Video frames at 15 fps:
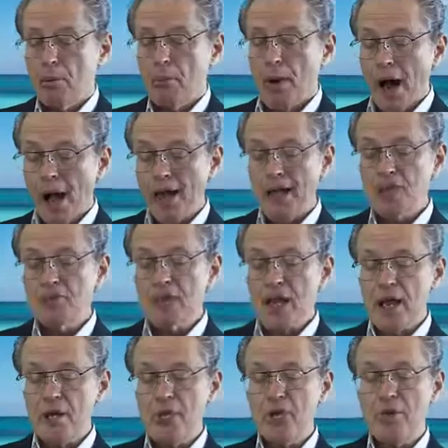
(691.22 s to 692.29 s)
Bodies
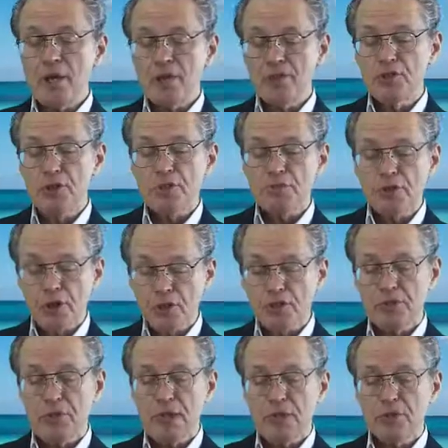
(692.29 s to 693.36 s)
enter into the
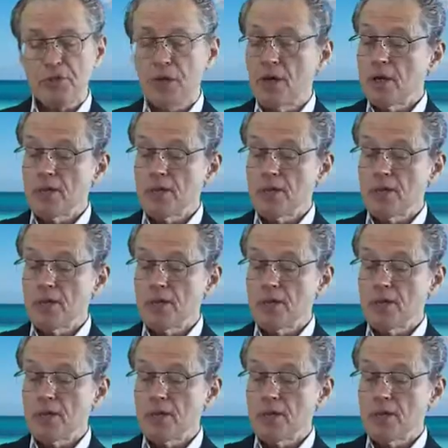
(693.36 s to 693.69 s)
process